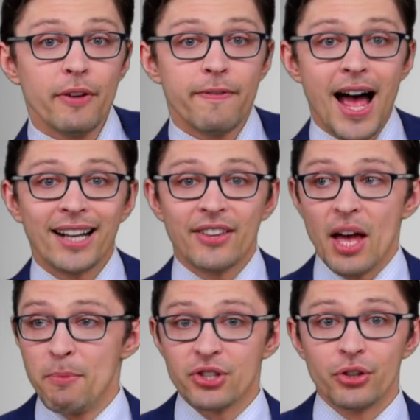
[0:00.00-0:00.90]
the fact
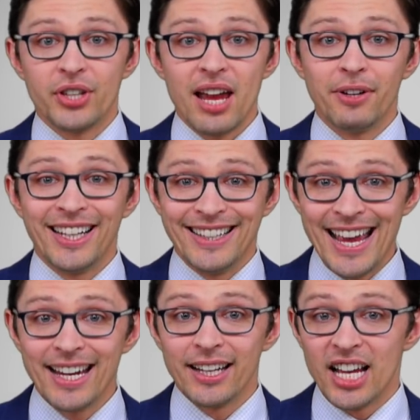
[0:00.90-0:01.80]
that Mr. David
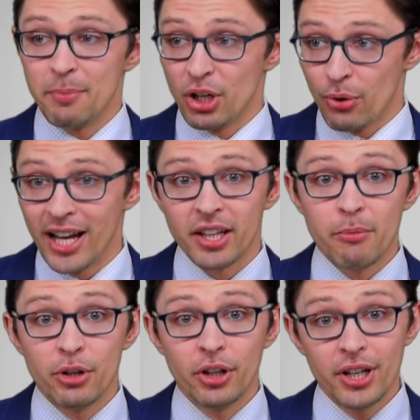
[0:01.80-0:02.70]
Dagon has been granted
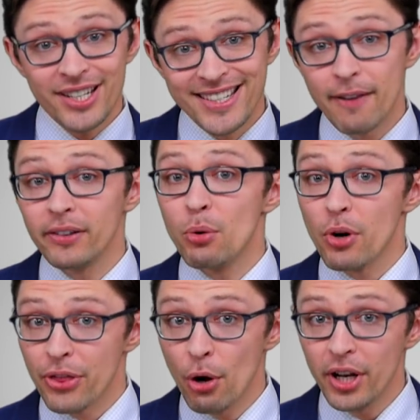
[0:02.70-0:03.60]
immunity is definitely
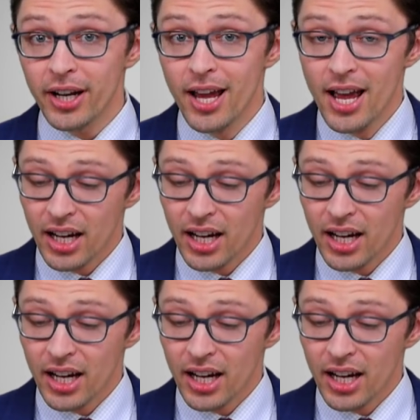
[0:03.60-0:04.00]
worth noting,